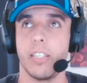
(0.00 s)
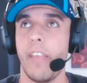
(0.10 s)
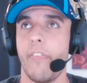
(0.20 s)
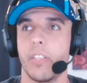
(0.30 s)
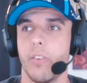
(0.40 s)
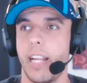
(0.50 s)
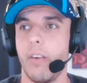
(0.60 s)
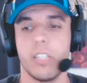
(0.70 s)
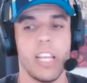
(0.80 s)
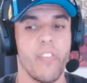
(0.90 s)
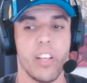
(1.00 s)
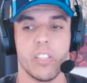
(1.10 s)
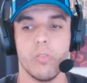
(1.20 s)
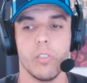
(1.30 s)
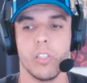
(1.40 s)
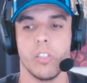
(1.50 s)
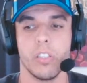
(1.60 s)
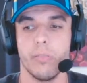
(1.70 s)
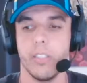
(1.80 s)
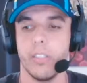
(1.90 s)
defense right now, and defense always
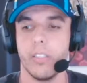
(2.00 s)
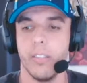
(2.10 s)
usually wins.